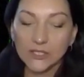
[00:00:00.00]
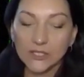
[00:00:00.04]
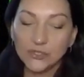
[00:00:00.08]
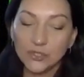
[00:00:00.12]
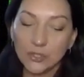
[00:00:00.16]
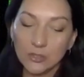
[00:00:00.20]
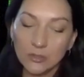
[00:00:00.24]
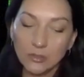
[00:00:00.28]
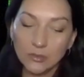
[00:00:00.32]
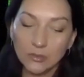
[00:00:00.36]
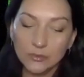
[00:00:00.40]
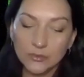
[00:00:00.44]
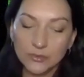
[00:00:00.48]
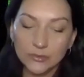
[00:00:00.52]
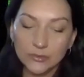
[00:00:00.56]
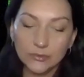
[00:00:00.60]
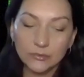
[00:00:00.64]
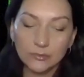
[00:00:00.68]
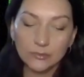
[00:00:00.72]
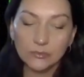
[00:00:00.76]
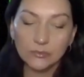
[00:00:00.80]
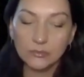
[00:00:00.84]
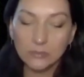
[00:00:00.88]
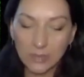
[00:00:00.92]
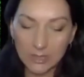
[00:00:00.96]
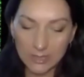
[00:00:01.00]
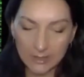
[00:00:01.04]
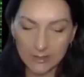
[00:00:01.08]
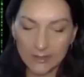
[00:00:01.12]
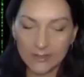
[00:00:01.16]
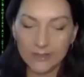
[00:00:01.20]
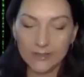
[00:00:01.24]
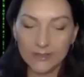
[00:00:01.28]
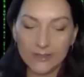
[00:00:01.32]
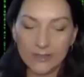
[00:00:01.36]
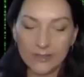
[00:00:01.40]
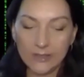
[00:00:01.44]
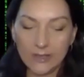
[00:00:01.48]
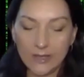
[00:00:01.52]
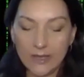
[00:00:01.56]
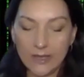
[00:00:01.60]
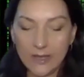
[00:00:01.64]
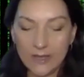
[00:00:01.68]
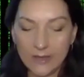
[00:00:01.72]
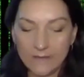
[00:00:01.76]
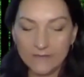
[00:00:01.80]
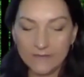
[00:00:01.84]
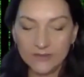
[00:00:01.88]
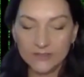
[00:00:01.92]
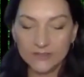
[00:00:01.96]
I know I
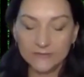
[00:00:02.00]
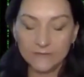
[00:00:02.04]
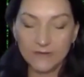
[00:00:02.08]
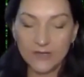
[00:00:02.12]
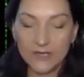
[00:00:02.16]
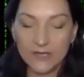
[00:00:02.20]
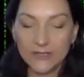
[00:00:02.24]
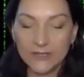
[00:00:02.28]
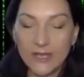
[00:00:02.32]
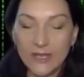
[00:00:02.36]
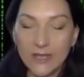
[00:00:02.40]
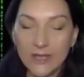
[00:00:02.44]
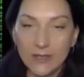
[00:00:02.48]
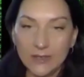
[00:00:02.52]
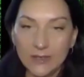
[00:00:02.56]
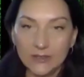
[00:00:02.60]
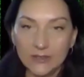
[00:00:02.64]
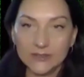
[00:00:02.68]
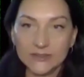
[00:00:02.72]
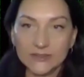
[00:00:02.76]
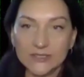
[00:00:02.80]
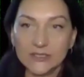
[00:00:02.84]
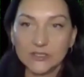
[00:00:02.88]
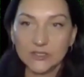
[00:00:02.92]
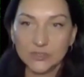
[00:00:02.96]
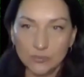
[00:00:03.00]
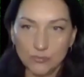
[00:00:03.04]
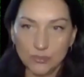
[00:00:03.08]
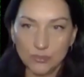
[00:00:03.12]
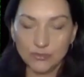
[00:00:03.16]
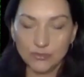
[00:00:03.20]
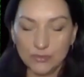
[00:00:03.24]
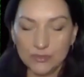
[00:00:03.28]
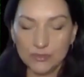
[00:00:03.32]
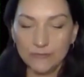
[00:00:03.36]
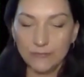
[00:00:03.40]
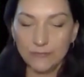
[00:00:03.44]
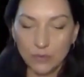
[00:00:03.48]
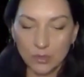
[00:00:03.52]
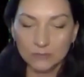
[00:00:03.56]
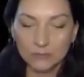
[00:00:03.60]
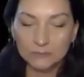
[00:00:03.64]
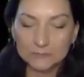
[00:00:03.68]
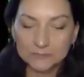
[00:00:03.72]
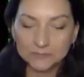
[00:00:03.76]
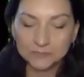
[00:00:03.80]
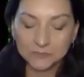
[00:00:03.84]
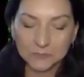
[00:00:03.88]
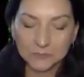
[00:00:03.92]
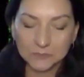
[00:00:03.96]
have a defined head. It's
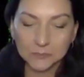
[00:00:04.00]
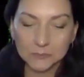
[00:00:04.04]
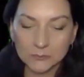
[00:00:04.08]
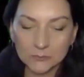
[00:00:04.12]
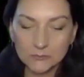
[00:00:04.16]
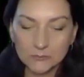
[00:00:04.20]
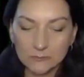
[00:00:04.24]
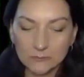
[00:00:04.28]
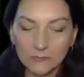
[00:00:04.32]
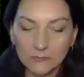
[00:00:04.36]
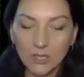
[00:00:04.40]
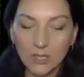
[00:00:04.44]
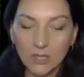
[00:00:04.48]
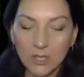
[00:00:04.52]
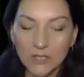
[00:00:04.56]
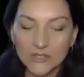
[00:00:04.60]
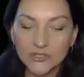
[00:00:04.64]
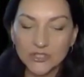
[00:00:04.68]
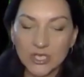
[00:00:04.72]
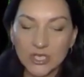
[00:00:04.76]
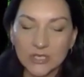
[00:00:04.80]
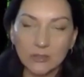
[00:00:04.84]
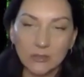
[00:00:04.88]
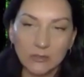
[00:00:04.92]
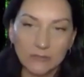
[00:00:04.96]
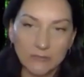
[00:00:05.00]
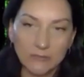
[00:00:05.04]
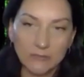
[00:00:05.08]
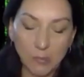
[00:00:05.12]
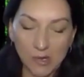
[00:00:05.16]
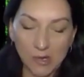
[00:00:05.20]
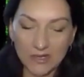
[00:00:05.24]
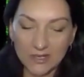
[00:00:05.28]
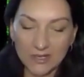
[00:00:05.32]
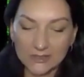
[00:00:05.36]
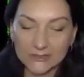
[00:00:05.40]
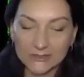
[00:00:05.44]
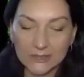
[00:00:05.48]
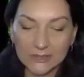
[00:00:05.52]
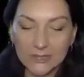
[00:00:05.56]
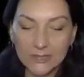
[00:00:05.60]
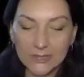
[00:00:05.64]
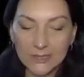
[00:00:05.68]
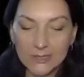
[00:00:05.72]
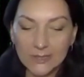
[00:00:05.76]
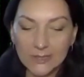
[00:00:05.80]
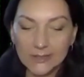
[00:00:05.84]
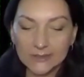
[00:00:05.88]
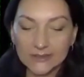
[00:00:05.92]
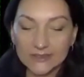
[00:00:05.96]
6124, channel of awareness,
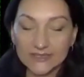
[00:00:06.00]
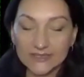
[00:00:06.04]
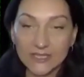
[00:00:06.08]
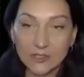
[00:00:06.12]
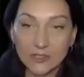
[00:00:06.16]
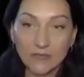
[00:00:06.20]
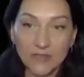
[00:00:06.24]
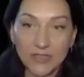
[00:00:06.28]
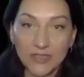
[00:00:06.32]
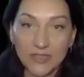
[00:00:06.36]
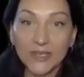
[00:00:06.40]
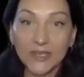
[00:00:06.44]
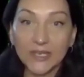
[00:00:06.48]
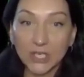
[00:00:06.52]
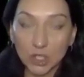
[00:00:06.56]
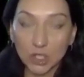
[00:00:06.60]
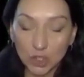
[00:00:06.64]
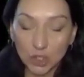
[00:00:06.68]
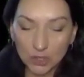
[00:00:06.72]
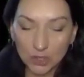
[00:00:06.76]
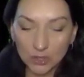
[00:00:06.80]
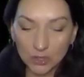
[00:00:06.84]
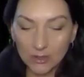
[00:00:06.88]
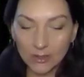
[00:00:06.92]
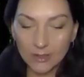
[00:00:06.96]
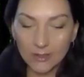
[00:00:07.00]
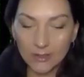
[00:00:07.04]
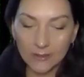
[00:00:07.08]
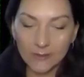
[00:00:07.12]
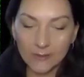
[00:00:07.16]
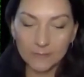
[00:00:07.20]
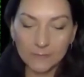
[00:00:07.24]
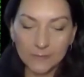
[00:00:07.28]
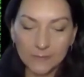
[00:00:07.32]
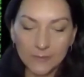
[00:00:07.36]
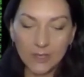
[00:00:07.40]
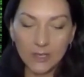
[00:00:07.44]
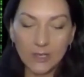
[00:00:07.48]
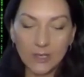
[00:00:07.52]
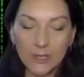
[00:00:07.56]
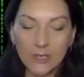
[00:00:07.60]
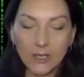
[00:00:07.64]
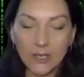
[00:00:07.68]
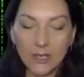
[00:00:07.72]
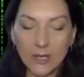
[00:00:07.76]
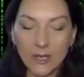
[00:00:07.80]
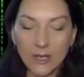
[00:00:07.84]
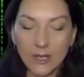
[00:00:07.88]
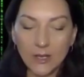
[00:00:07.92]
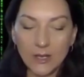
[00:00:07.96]
design of a thinker.
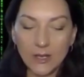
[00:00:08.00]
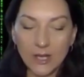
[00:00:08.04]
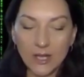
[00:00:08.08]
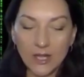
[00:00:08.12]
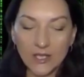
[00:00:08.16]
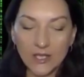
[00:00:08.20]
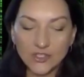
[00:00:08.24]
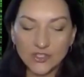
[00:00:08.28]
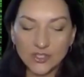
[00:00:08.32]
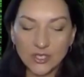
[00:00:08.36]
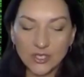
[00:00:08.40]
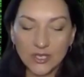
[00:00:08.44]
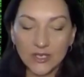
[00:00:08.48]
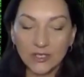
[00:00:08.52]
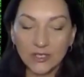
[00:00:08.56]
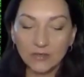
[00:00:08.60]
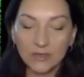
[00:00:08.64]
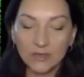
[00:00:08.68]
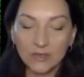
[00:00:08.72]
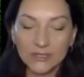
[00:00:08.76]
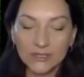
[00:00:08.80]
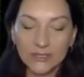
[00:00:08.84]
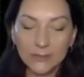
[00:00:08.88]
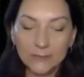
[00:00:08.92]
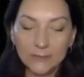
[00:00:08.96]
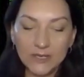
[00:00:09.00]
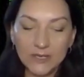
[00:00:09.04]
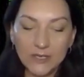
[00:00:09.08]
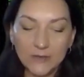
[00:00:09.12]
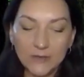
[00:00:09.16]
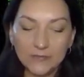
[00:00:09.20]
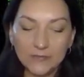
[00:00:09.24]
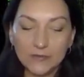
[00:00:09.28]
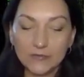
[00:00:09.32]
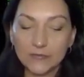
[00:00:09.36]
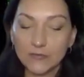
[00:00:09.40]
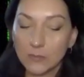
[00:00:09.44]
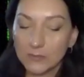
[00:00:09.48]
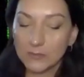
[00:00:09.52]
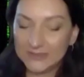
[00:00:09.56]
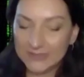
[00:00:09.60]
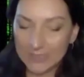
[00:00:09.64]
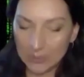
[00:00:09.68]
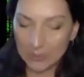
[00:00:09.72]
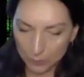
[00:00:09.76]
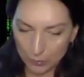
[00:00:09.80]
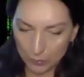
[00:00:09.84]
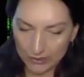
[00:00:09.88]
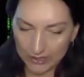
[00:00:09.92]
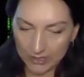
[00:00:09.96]
Ajna, and greatly benefit from
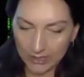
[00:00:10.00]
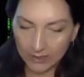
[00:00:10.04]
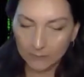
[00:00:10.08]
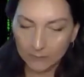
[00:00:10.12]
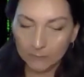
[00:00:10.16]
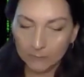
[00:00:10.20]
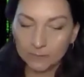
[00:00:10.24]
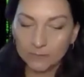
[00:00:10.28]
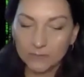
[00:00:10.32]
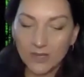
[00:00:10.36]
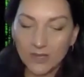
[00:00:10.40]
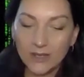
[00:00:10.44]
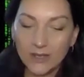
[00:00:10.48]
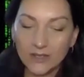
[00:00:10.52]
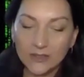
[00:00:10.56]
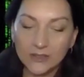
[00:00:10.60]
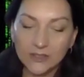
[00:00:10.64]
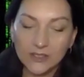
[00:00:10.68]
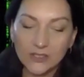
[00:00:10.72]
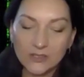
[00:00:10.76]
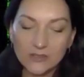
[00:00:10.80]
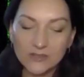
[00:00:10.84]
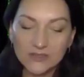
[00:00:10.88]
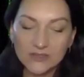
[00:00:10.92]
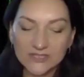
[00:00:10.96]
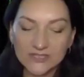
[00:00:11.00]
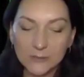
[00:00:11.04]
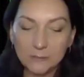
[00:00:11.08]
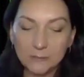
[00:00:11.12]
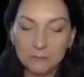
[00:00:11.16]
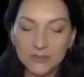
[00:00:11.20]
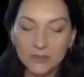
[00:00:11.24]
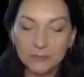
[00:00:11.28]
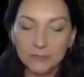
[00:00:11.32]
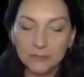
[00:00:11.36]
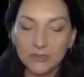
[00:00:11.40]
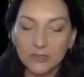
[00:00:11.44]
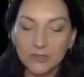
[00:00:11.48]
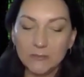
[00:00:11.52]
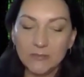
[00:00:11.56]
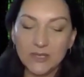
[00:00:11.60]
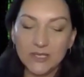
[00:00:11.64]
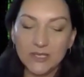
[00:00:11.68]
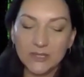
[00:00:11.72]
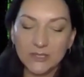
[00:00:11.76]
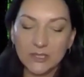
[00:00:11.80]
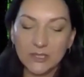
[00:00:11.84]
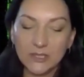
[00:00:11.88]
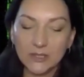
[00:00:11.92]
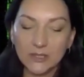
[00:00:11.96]
soundboarding. I hear some people
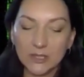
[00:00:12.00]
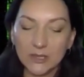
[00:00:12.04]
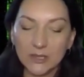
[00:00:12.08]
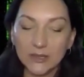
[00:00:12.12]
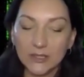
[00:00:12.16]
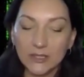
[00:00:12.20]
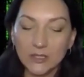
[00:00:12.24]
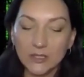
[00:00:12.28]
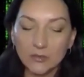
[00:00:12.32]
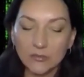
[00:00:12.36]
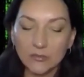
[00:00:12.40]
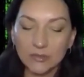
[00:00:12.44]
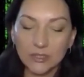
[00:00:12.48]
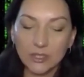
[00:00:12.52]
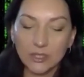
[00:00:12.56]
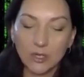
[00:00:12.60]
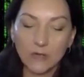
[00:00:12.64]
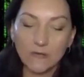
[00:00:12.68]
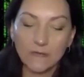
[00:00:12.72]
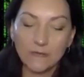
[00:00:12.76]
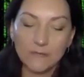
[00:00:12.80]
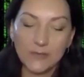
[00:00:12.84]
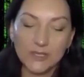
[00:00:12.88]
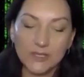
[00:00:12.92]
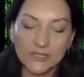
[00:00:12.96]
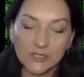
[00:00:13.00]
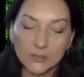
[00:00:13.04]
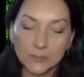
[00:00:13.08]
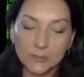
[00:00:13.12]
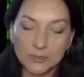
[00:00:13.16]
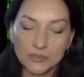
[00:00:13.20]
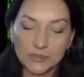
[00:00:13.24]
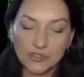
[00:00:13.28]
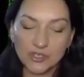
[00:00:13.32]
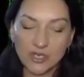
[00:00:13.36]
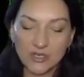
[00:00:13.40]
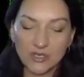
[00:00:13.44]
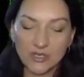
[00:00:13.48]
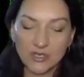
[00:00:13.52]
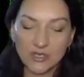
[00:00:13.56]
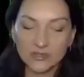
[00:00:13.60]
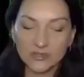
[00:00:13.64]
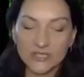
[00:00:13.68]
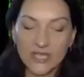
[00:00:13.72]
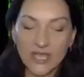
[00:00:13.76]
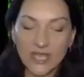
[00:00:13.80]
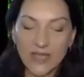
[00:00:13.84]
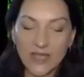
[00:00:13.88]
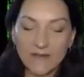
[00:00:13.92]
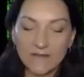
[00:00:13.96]
making the theory of mental
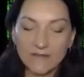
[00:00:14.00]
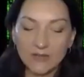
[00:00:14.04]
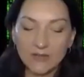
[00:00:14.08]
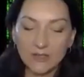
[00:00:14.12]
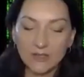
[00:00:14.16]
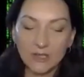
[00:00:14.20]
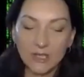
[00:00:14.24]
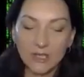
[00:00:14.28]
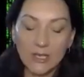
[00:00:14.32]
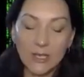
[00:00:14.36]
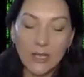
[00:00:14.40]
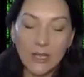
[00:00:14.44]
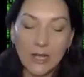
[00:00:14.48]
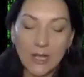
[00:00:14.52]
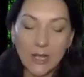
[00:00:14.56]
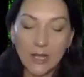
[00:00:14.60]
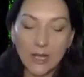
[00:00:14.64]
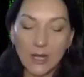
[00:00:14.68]
projectors having